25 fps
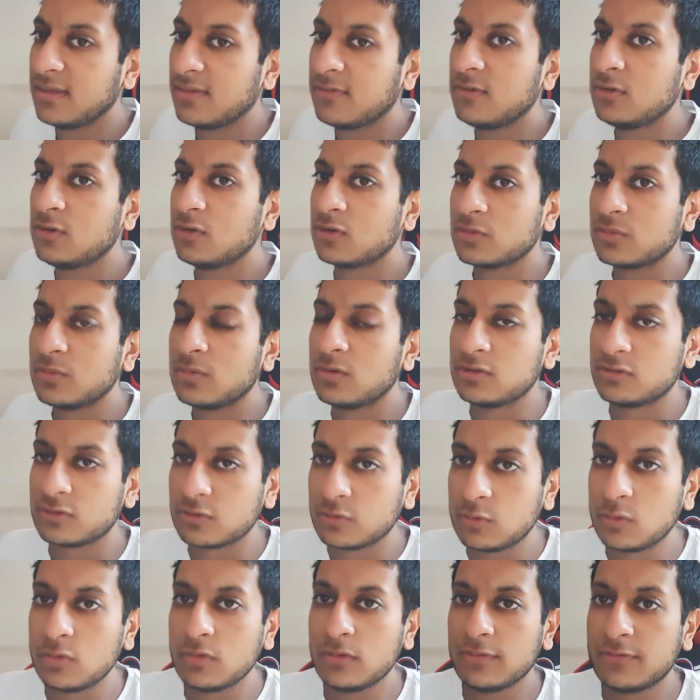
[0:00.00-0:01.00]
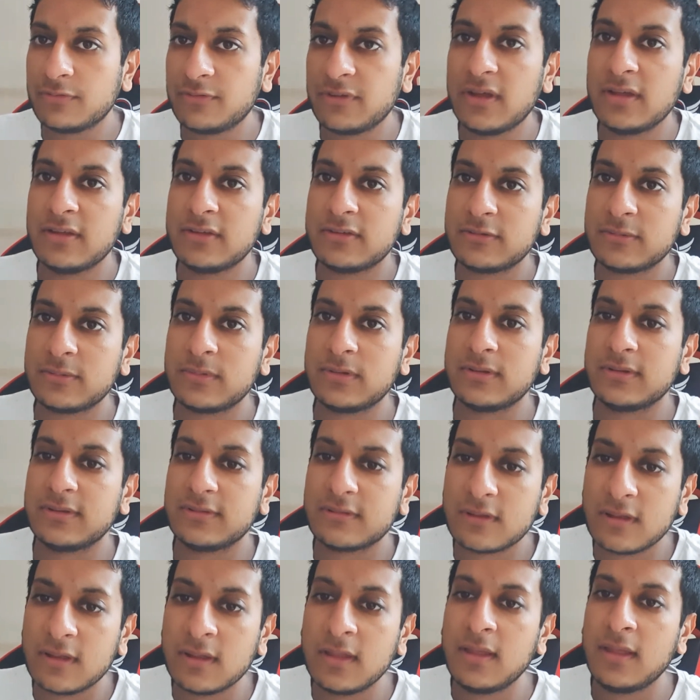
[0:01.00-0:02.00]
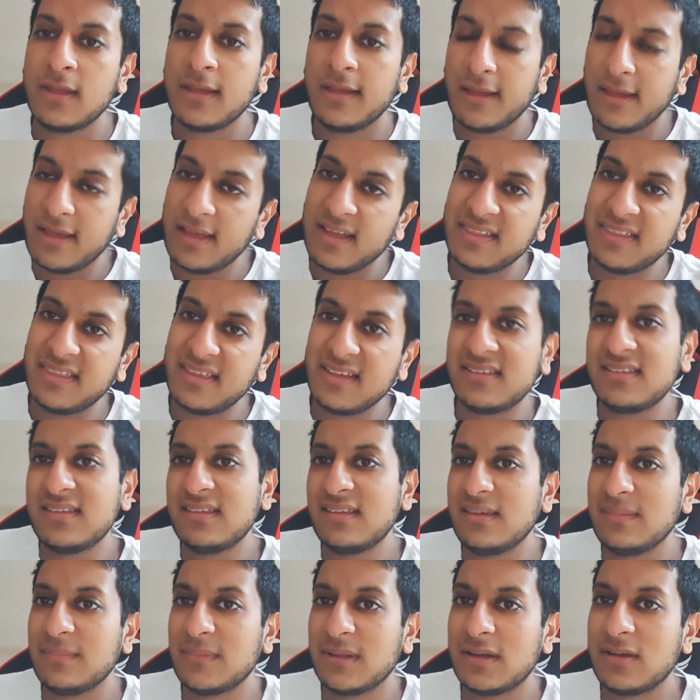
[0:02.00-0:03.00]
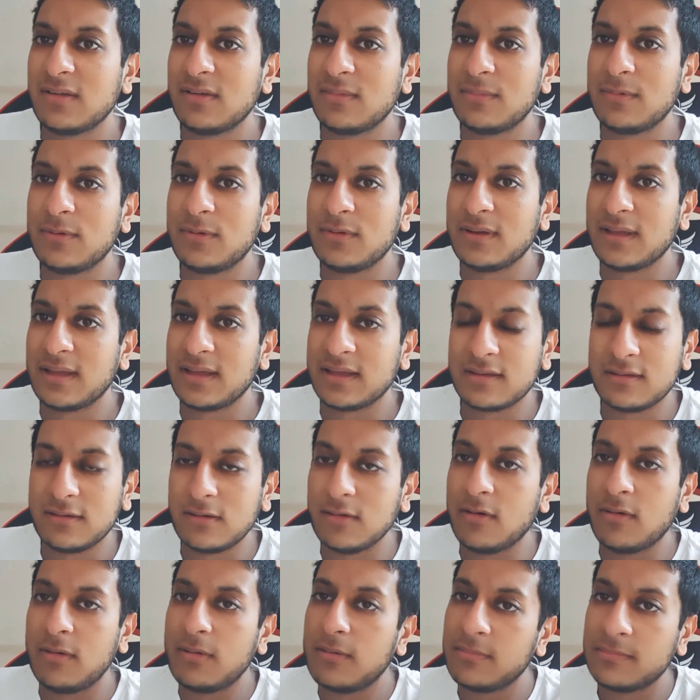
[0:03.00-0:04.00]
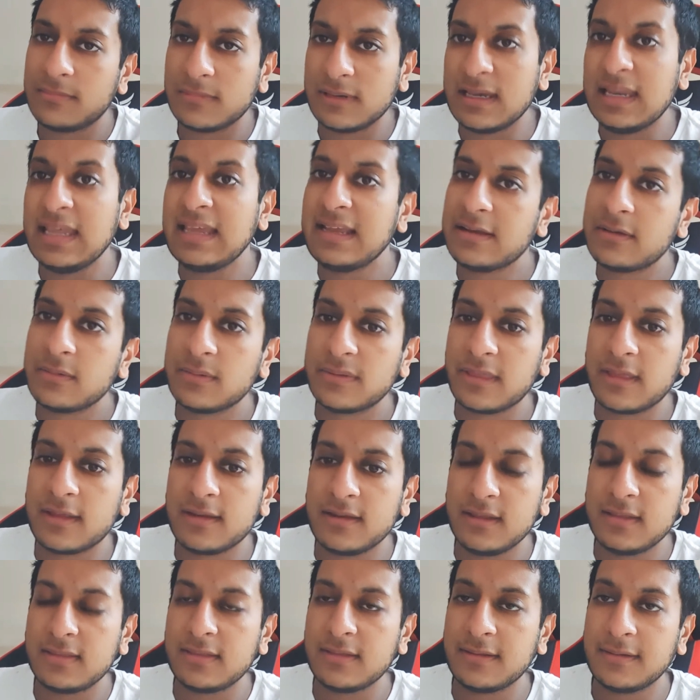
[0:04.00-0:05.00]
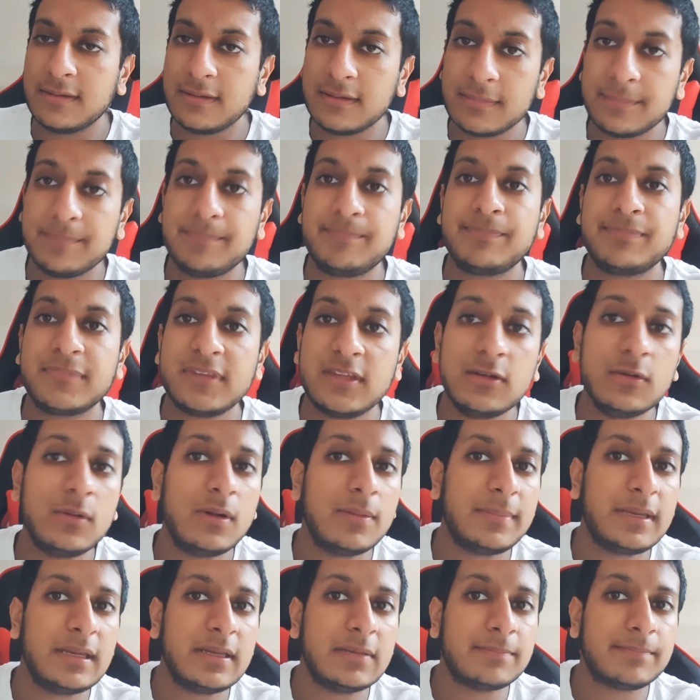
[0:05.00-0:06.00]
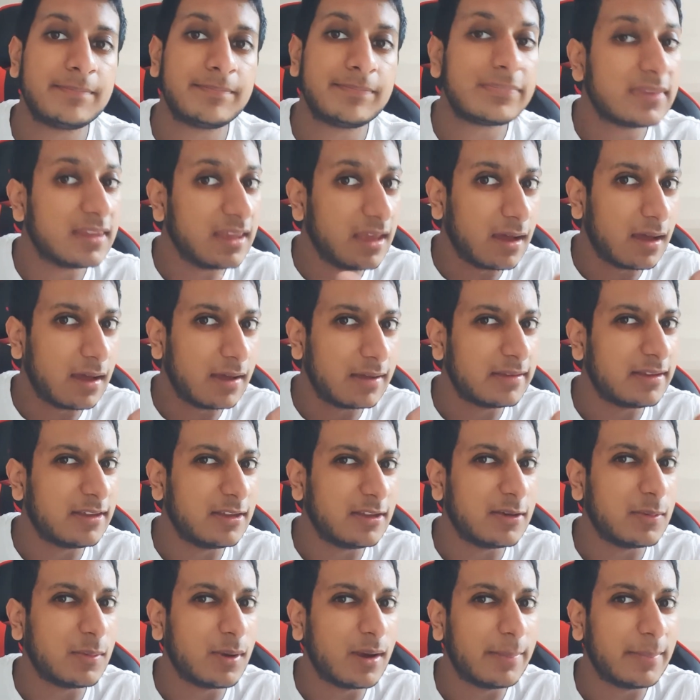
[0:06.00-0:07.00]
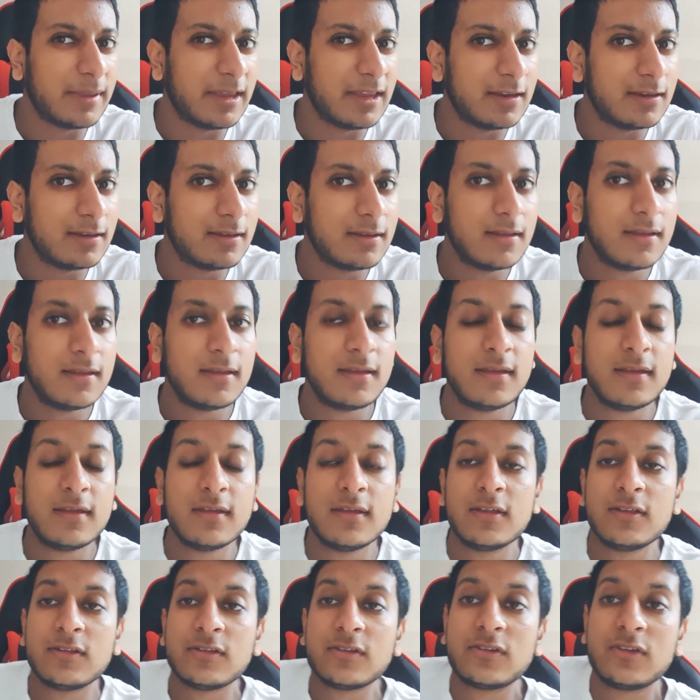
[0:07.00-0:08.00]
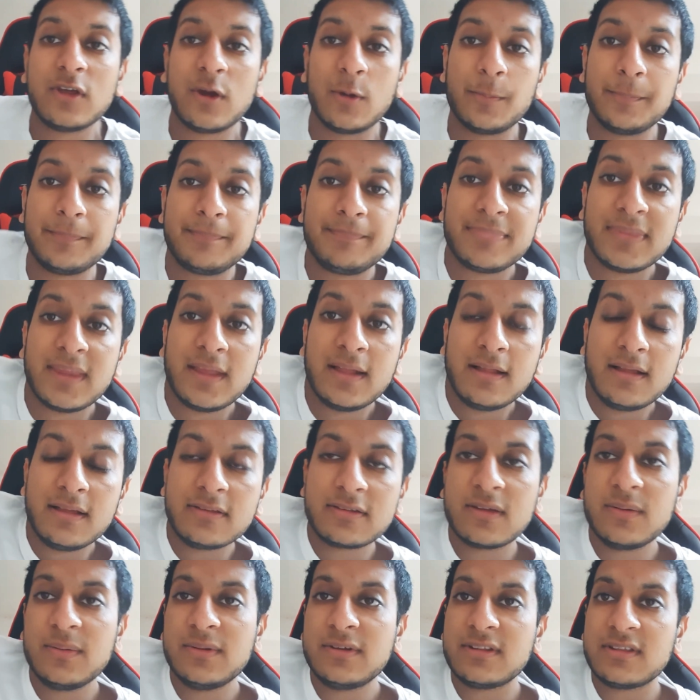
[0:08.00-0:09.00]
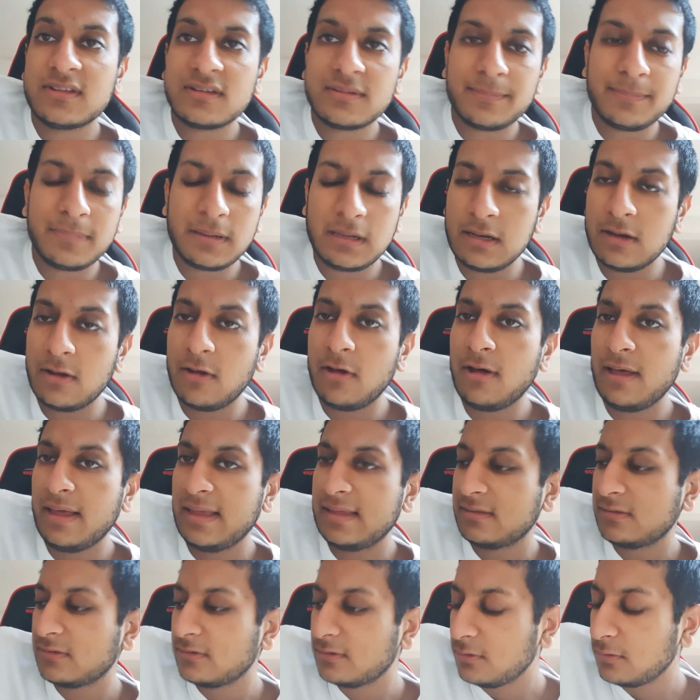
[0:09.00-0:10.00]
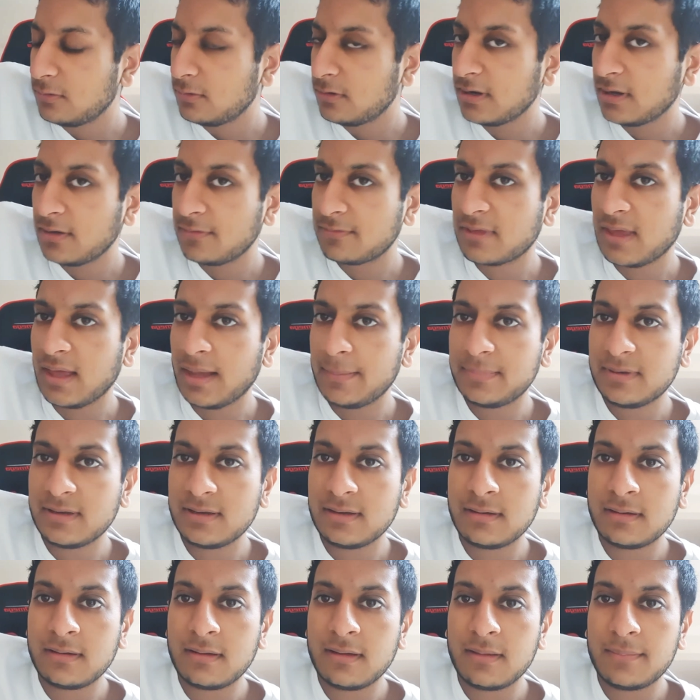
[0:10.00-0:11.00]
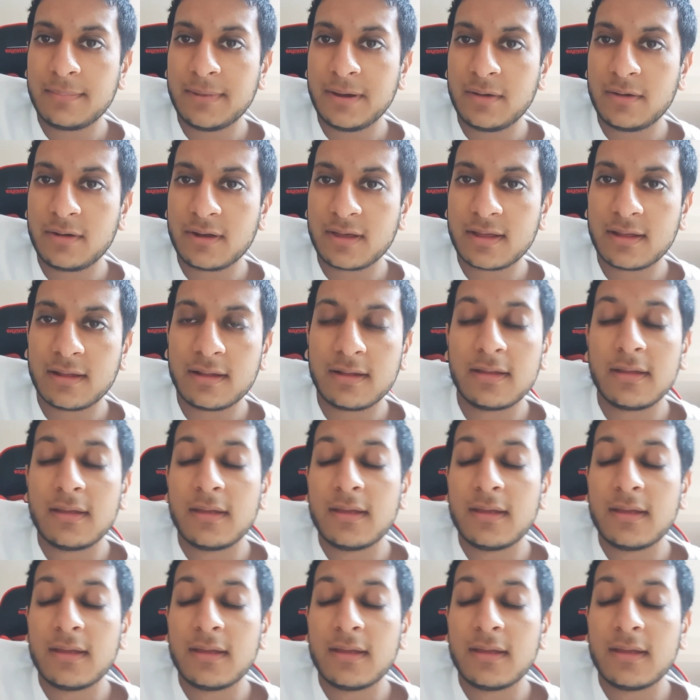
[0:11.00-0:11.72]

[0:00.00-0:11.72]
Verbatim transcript: If you just watch all the first ones, they seem a lot more like not linked with anything. You know what I mean? Yeah, you know what I mean. So let's go into the plot and story of Captain America.